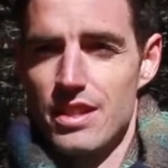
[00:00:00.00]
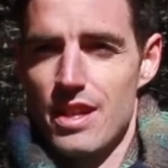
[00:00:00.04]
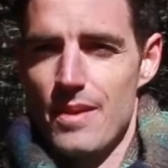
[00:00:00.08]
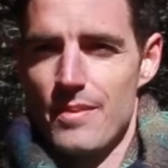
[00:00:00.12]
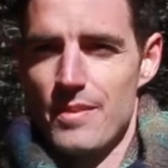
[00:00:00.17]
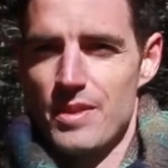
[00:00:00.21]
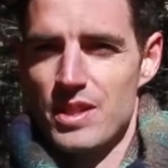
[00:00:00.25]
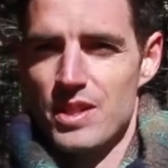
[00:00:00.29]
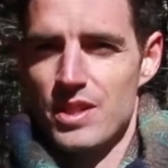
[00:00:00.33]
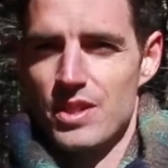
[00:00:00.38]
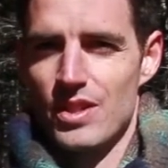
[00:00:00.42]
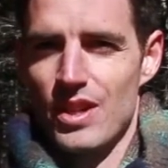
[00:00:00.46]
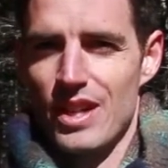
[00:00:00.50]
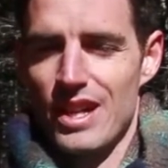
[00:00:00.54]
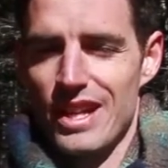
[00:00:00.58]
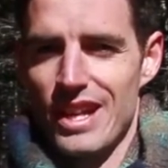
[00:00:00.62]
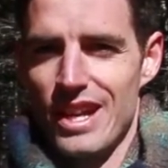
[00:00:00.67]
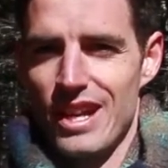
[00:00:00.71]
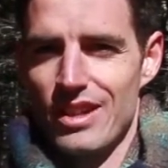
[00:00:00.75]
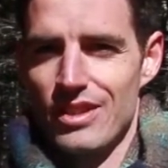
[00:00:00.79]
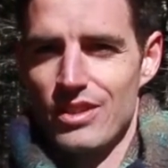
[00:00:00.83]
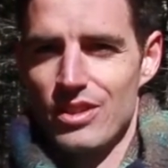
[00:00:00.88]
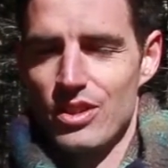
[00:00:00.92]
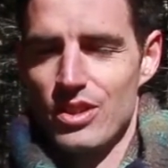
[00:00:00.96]
demonstrating
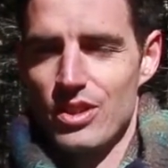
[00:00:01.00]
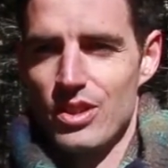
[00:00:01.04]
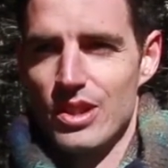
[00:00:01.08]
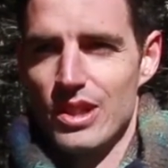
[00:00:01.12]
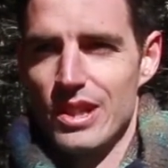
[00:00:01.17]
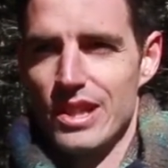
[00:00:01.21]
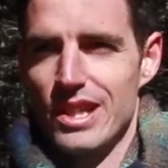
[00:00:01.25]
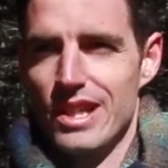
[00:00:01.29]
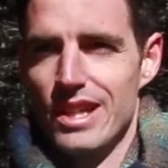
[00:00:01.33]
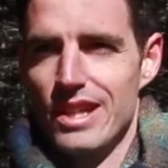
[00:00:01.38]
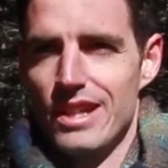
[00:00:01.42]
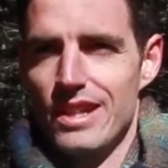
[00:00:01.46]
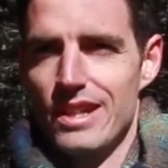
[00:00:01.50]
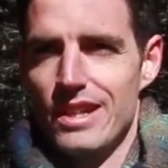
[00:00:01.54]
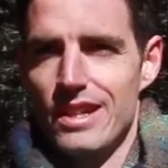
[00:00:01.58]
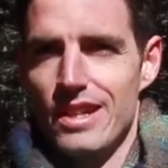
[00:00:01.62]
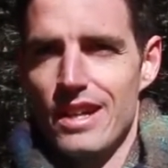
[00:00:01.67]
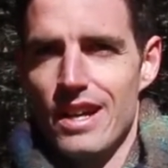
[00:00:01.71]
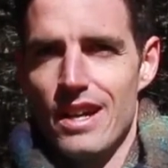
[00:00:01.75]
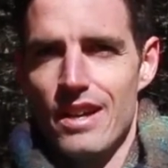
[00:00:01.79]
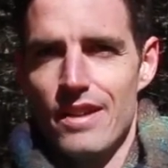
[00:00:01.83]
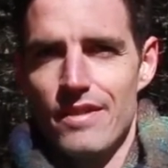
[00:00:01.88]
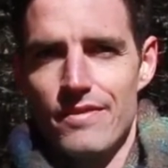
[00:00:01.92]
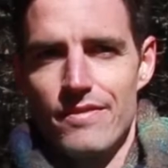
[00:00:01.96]
how you could
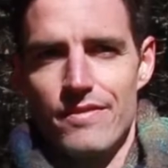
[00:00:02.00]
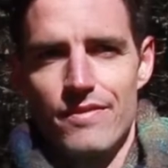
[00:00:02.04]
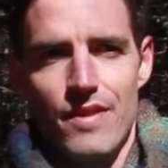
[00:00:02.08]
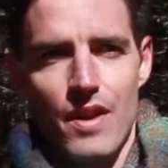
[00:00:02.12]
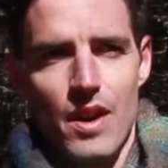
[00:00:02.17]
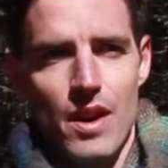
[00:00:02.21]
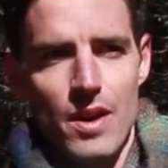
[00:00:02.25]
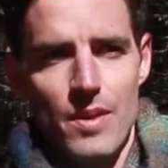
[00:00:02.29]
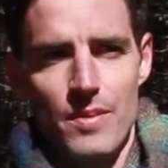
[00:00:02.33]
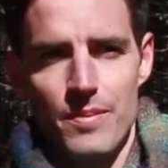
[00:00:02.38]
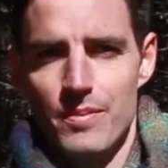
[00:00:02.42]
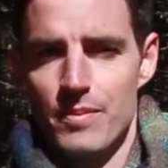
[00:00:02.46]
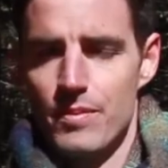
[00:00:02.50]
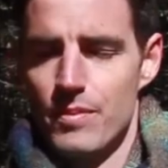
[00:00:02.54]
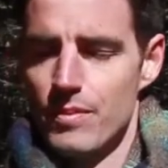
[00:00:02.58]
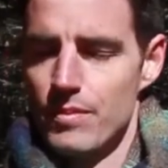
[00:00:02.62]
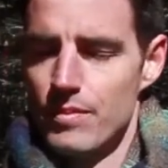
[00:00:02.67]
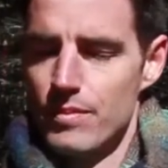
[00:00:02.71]
uh, farm,